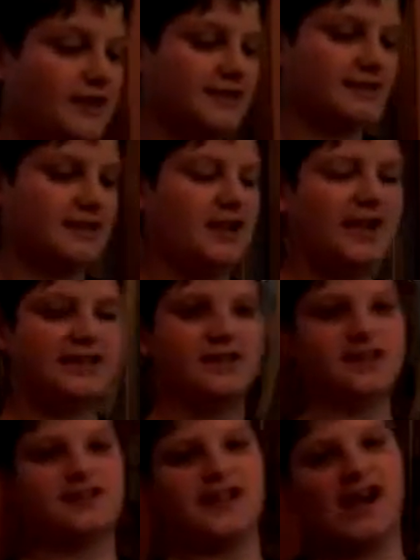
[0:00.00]
is, as you
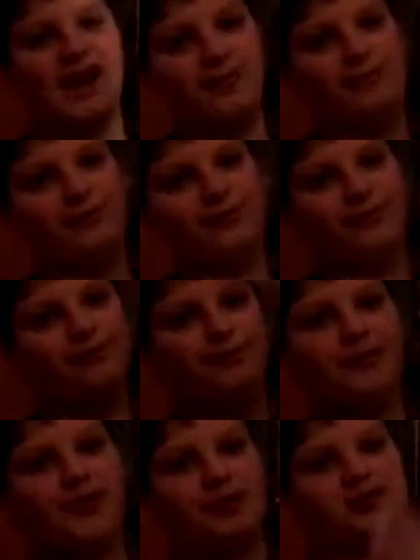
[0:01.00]
can see, I haven't
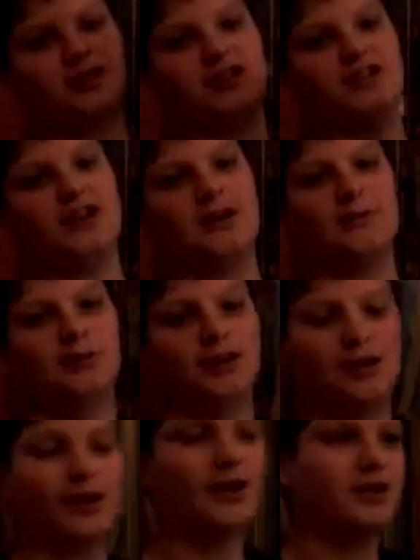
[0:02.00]
finished it yet,
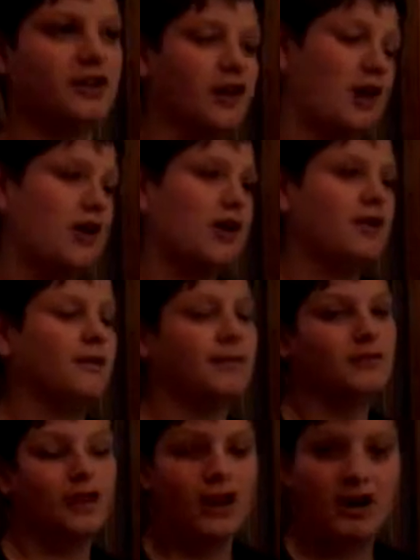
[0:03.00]
but you know.
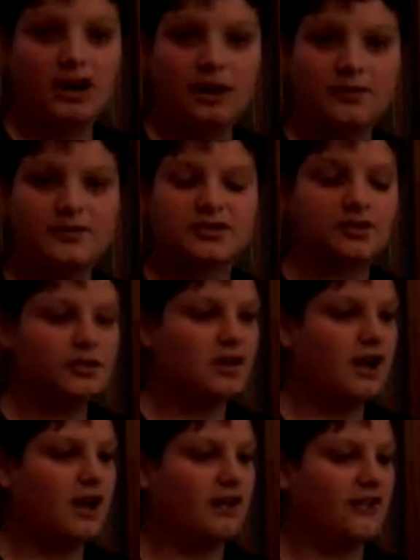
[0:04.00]
Um, so
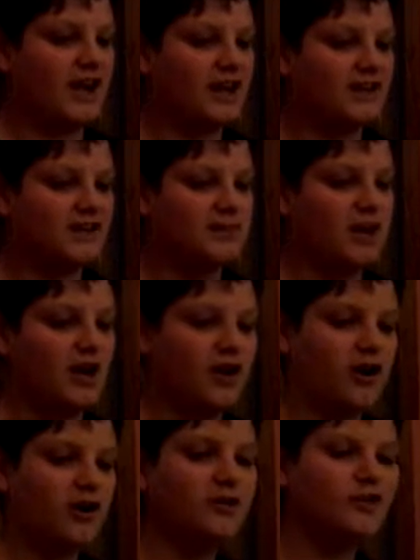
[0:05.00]
yeah, that is my
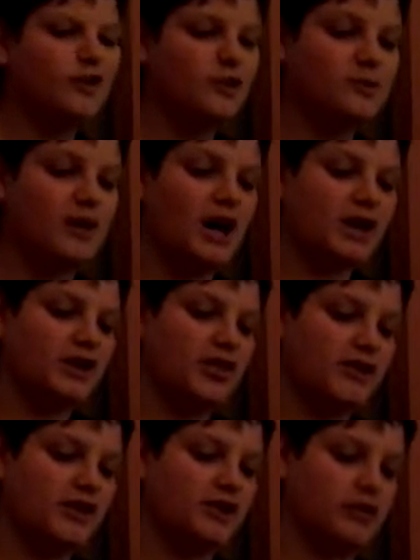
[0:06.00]
Audrey 2 Pod
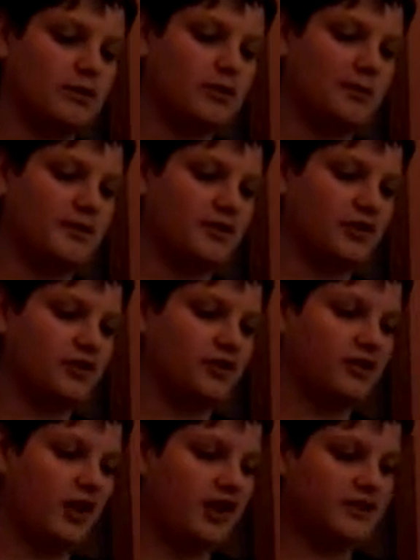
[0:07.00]
3 dormant
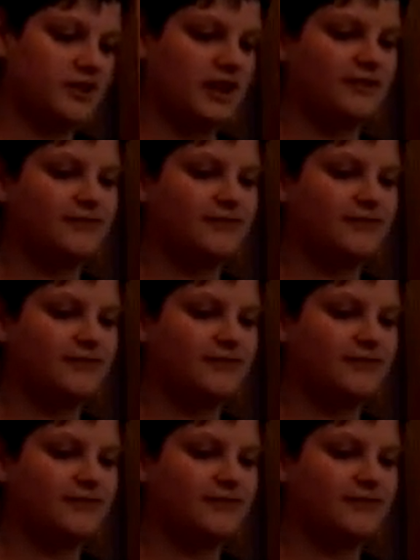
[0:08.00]
position test. I